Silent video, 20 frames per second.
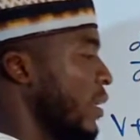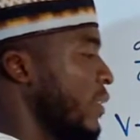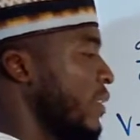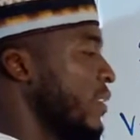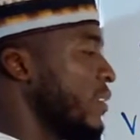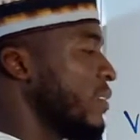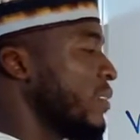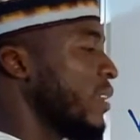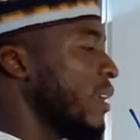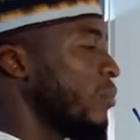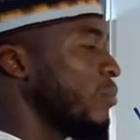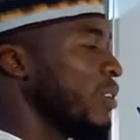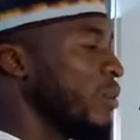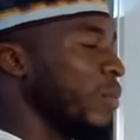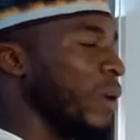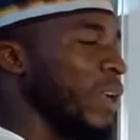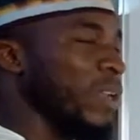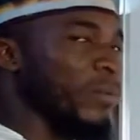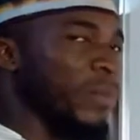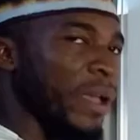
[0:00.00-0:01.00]
this term
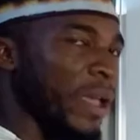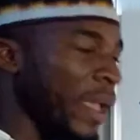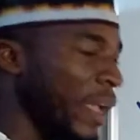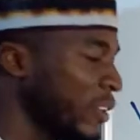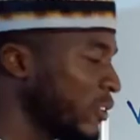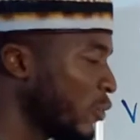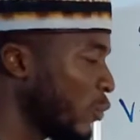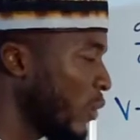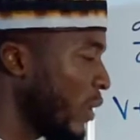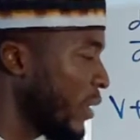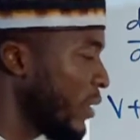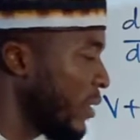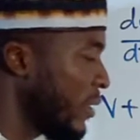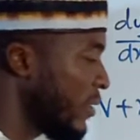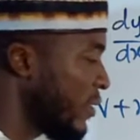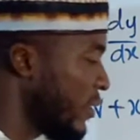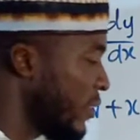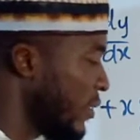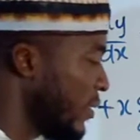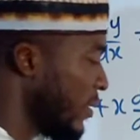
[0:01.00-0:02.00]
divided by x squared
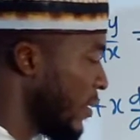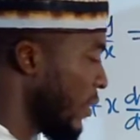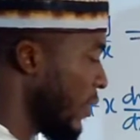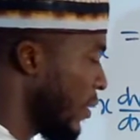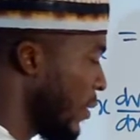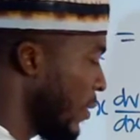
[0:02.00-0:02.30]
is